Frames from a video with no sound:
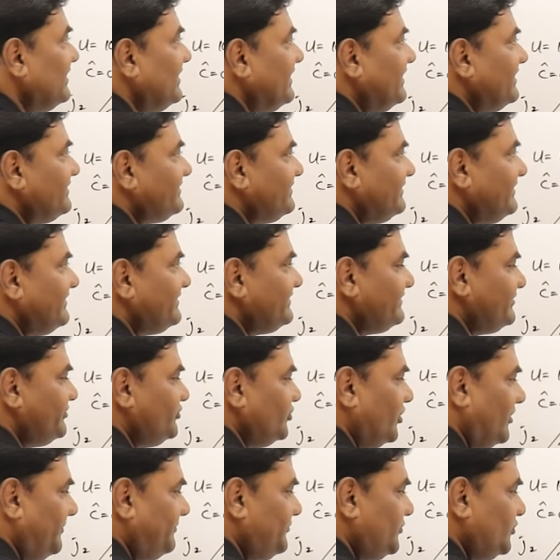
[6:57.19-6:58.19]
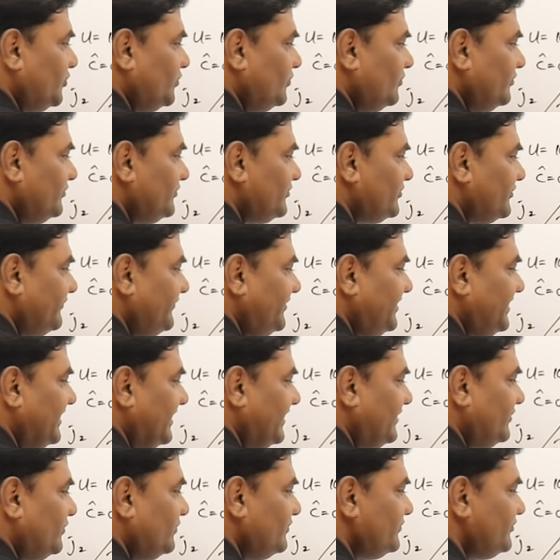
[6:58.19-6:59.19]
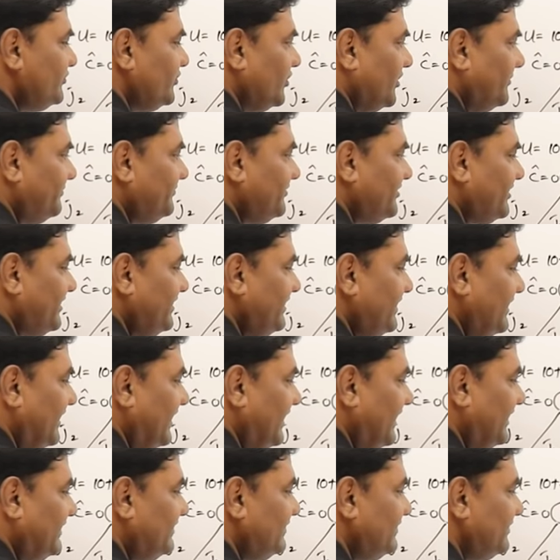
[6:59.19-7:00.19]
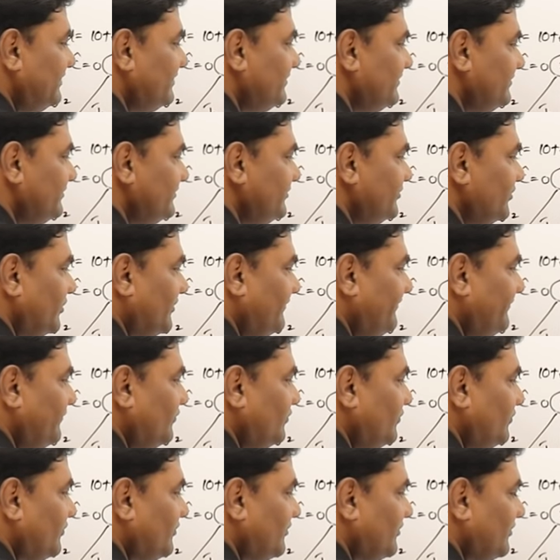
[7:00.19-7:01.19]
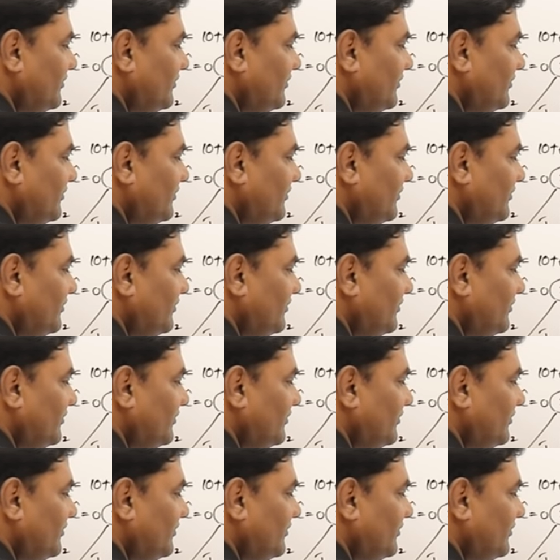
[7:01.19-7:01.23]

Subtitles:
See, this is job 2, so we can do job 3 and job 4,